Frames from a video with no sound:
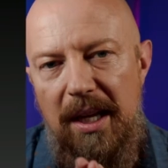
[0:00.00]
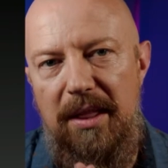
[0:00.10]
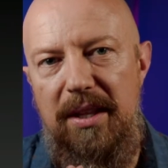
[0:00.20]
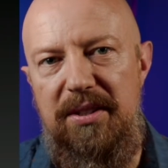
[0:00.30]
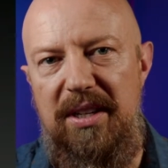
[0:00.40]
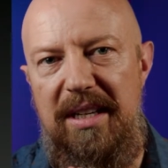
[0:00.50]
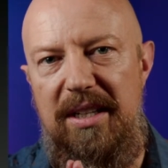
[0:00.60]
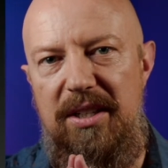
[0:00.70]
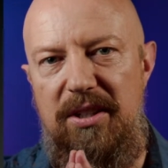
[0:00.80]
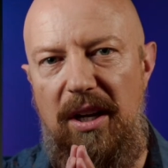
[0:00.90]
This
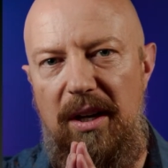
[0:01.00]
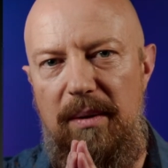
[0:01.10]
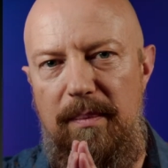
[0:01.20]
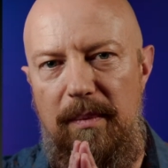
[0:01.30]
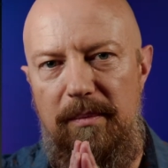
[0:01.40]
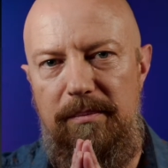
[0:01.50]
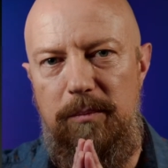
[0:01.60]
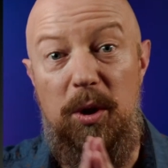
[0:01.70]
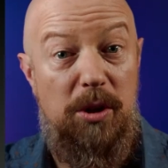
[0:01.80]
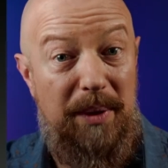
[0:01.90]
is, we're
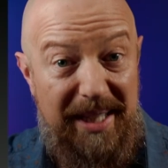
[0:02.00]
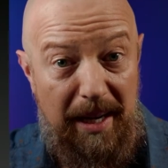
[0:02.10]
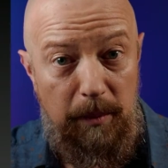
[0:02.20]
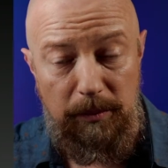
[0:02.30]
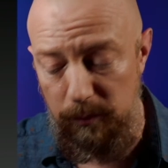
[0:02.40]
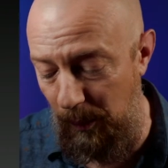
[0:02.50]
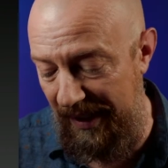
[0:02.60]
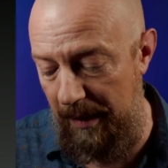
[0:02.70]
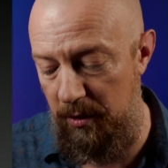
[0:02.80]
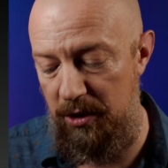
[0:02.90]
gonna start with the camera, what
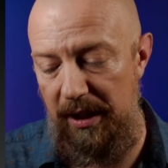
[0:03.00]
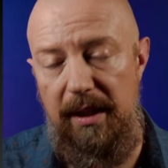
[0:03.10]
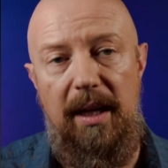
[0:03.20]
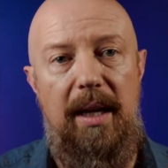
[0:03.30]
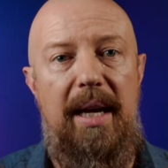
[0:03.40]
cameras you need.